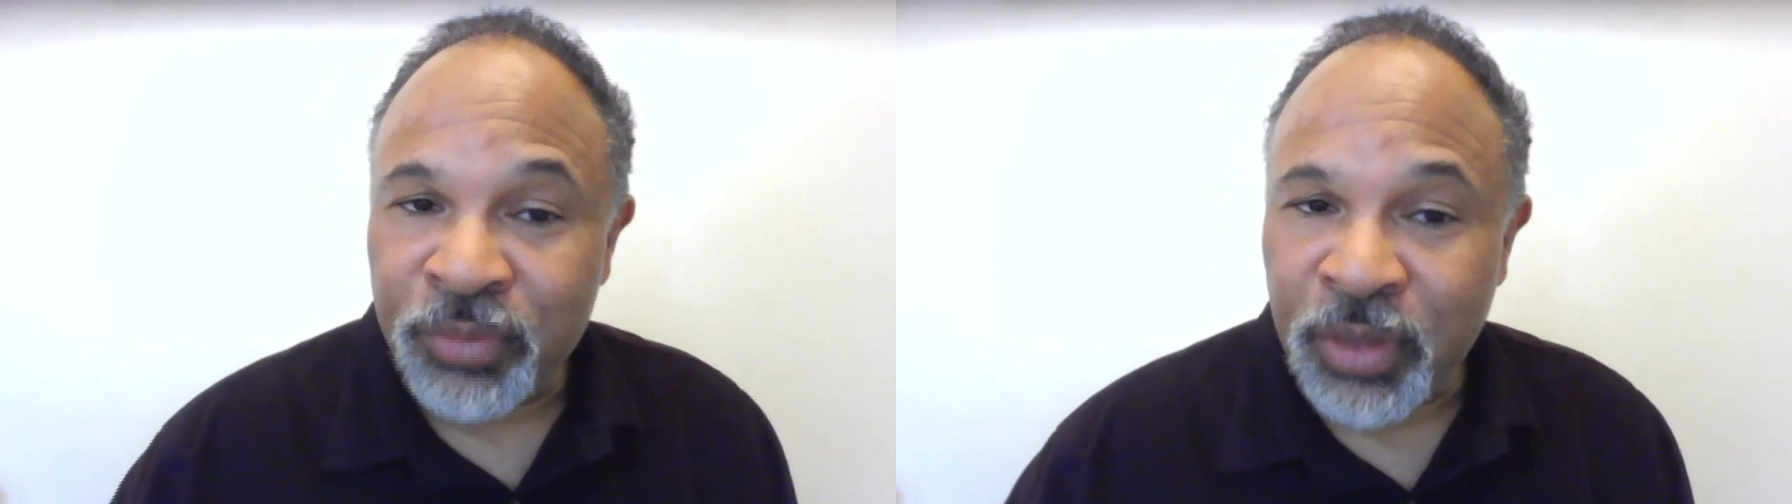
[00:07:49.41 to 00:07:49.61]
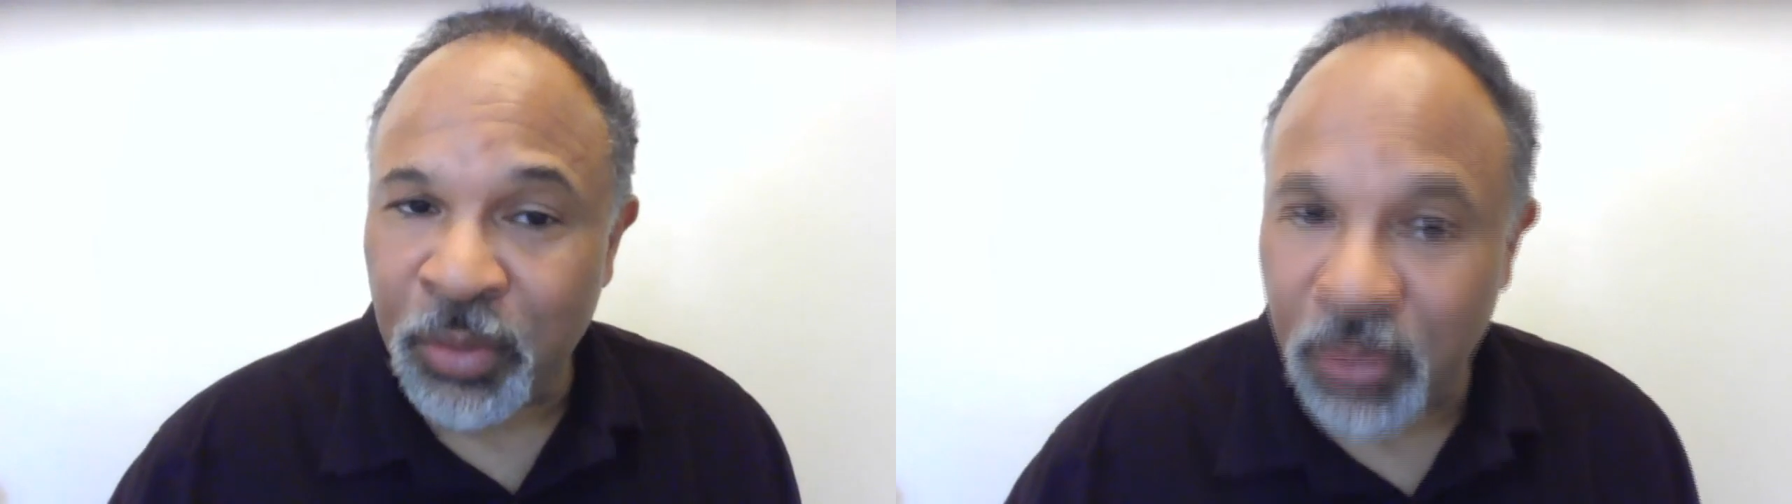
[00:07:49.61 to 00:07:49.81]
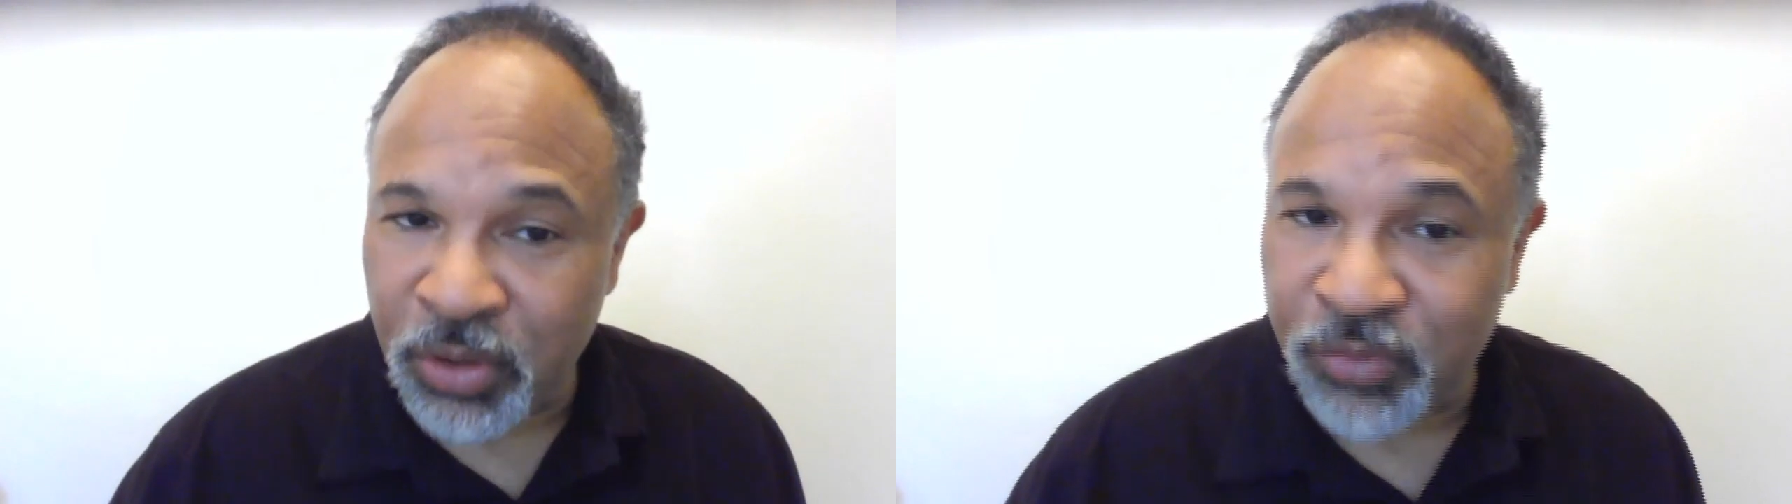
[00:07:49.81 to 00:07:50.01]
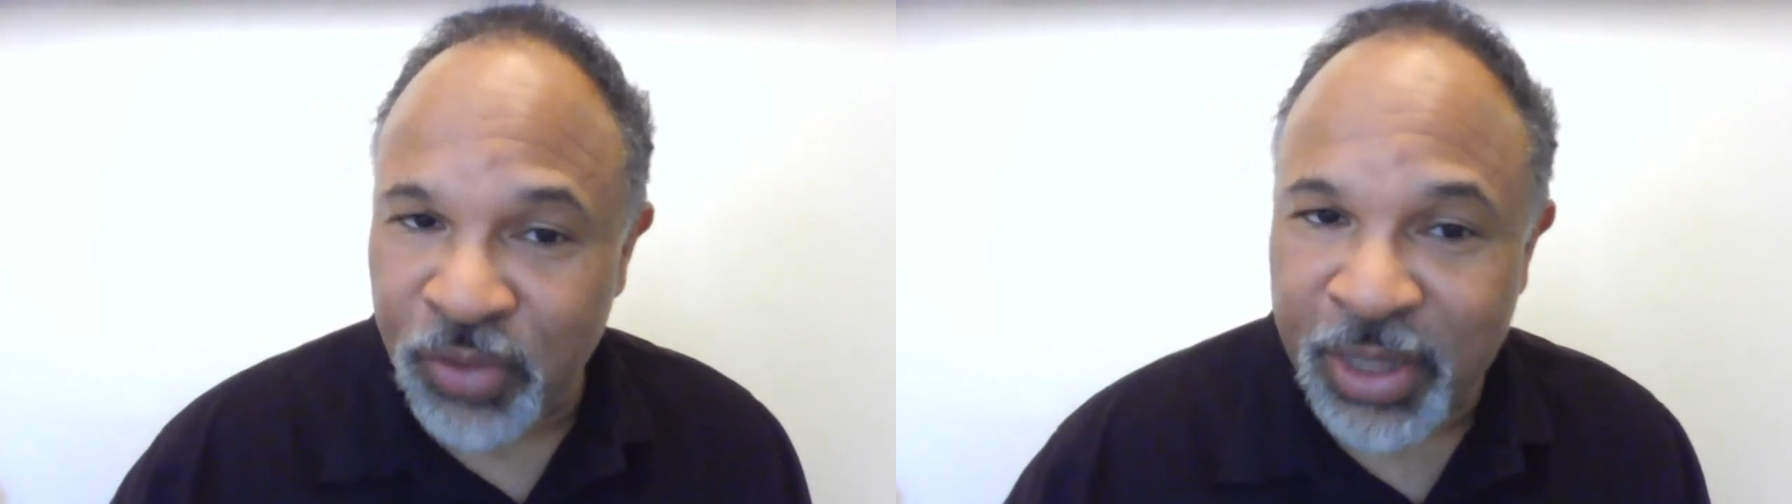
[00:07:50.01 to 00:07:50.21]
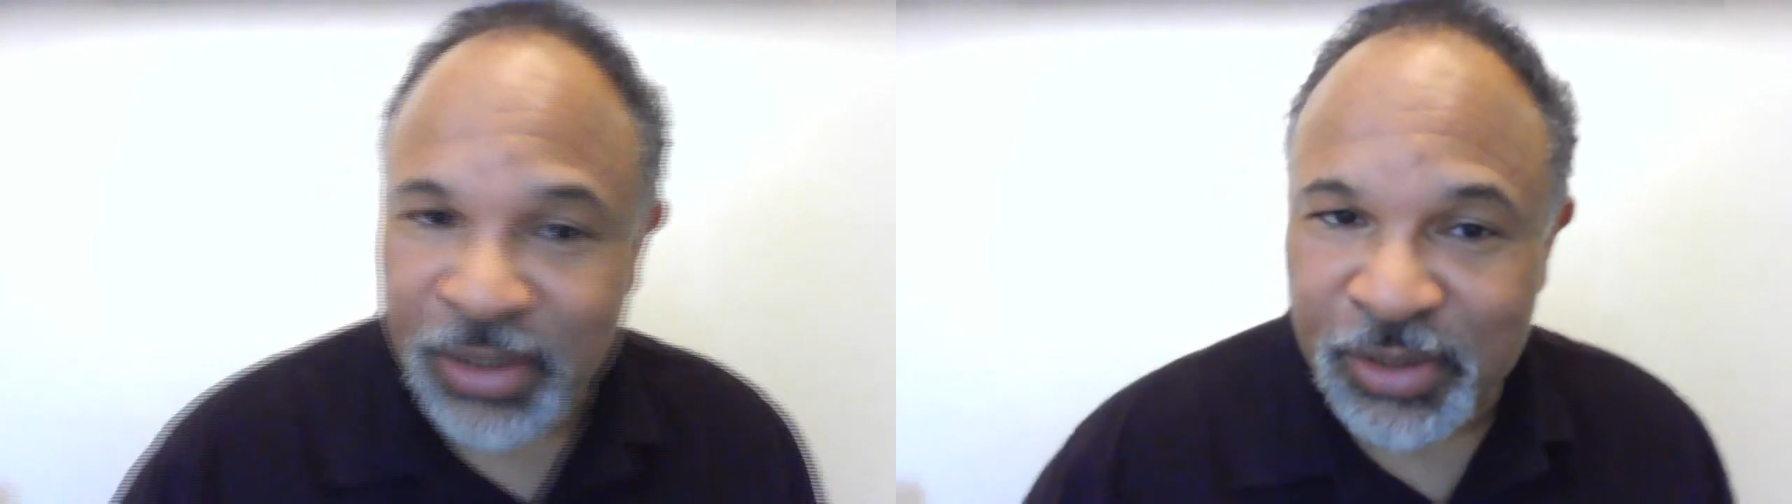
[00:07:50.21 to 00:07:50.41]
I wonder if
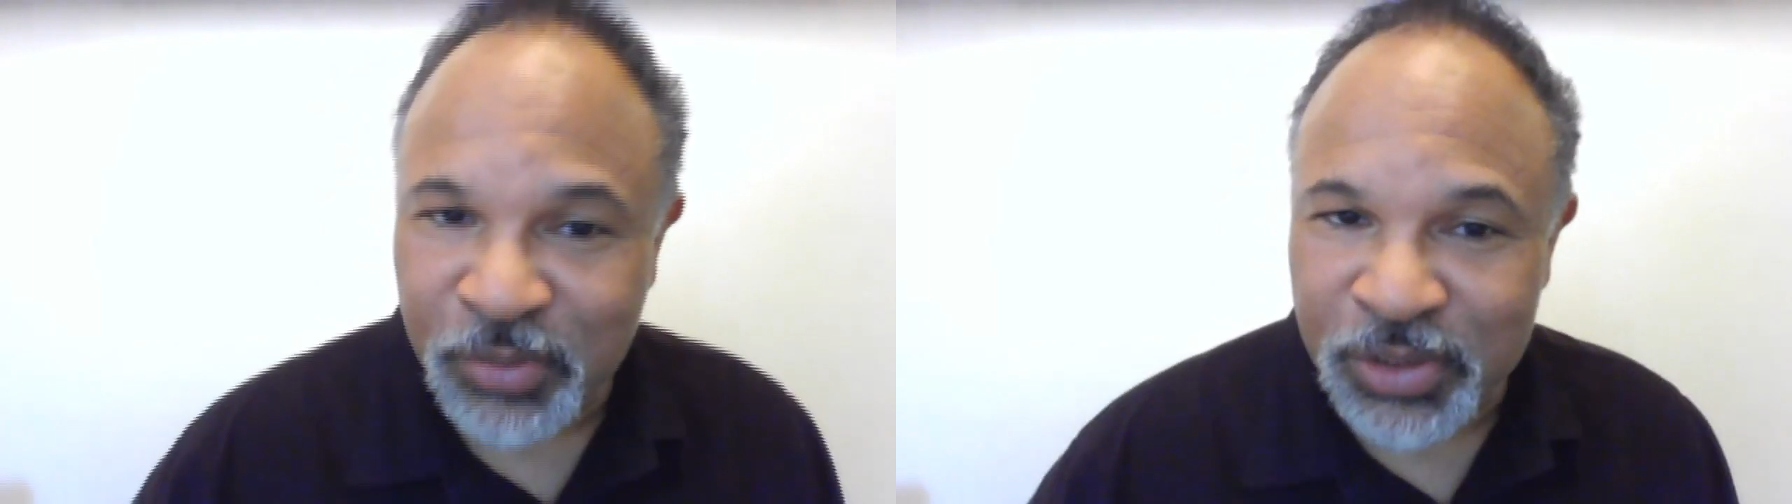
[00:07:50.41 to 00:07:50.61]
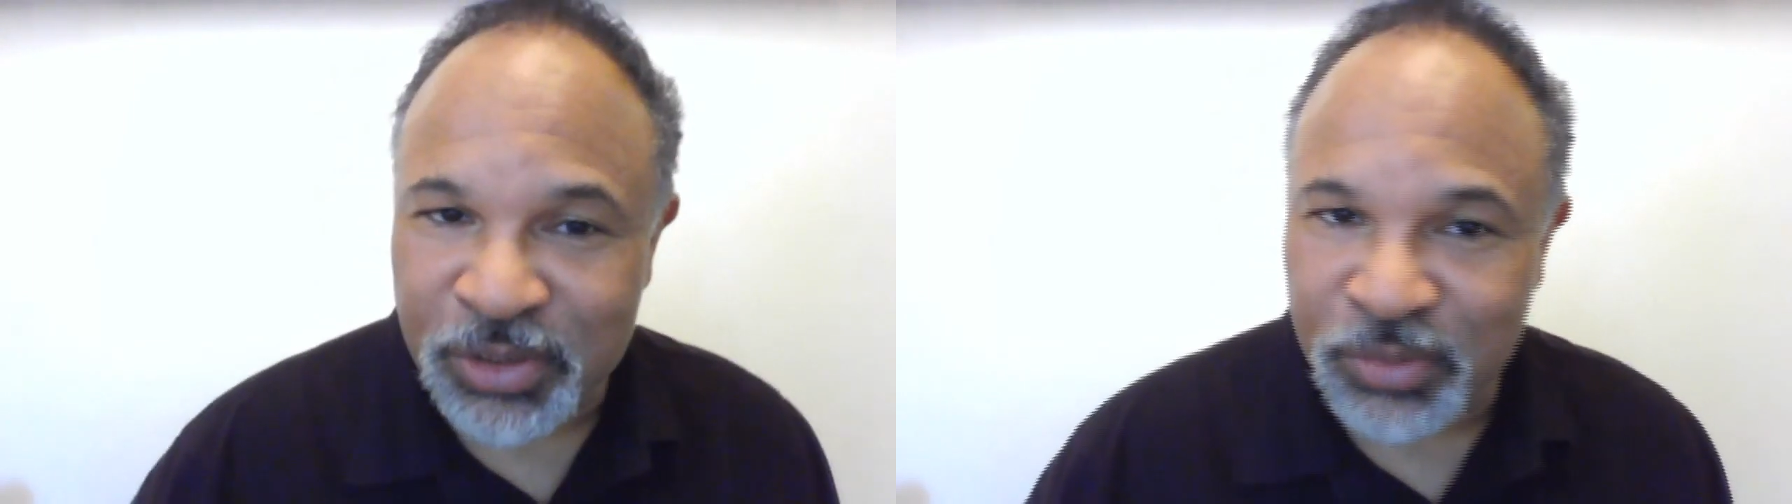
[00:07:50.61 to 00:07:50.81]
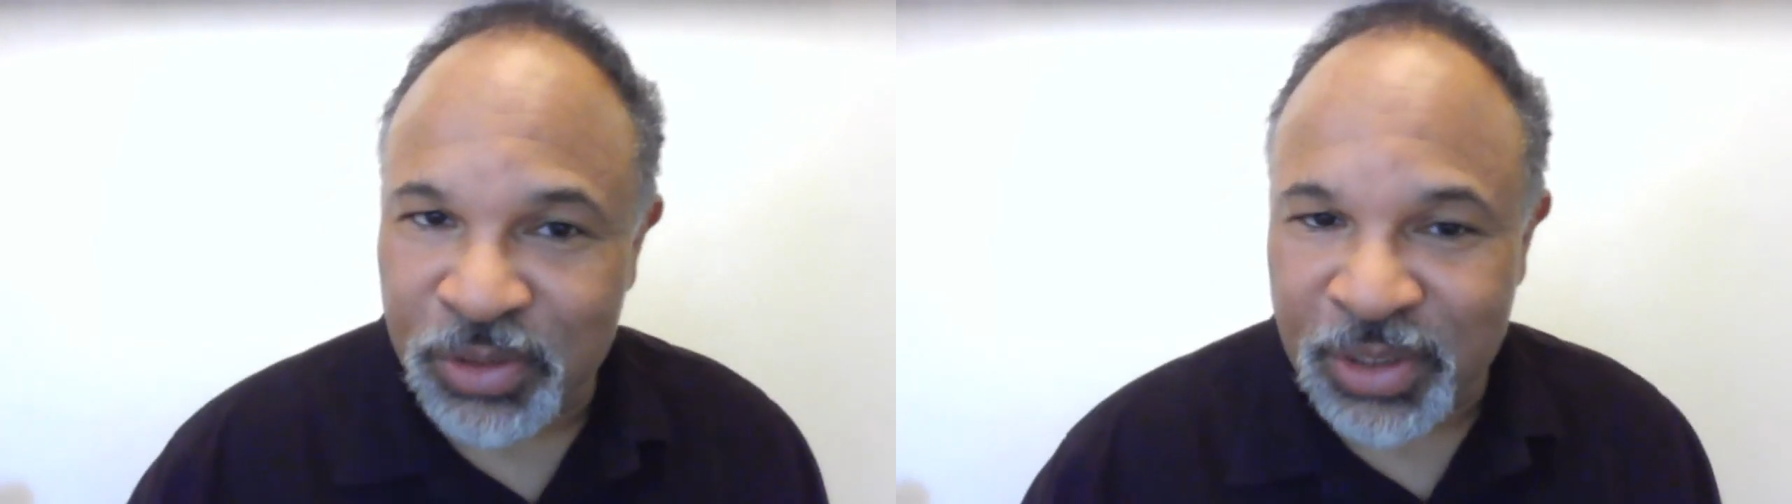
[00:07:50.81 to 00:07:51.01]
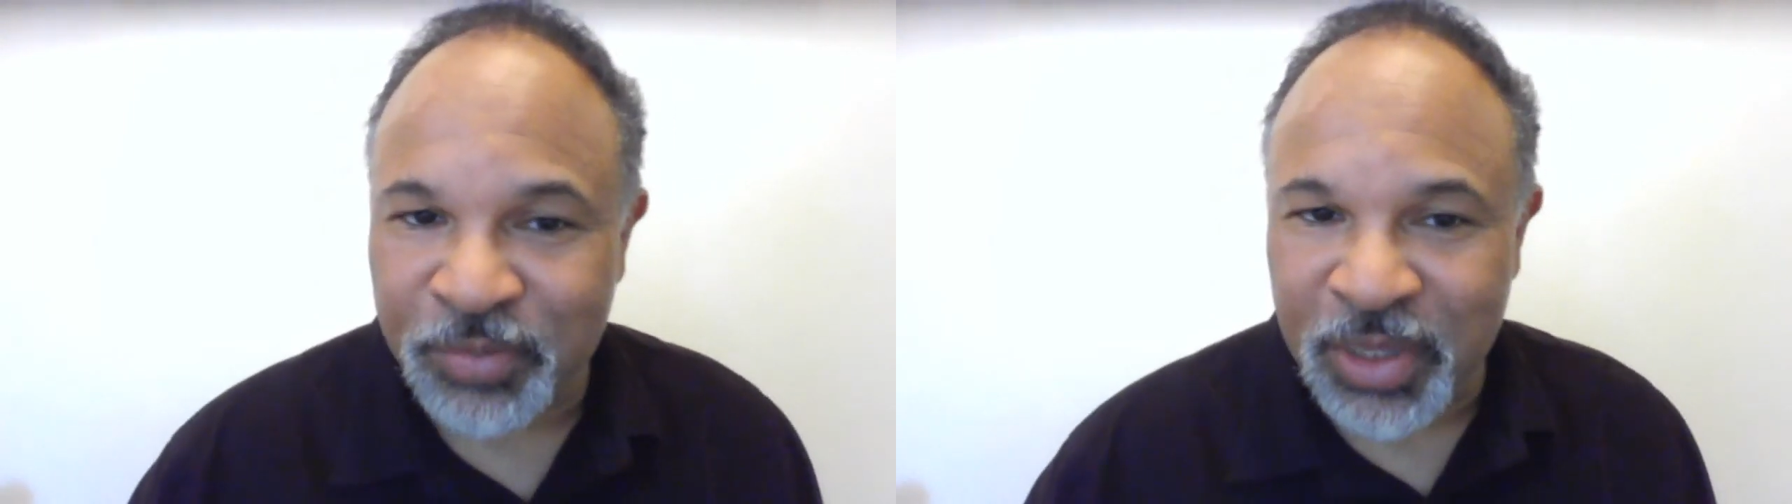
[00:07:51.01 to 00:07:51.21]
that was something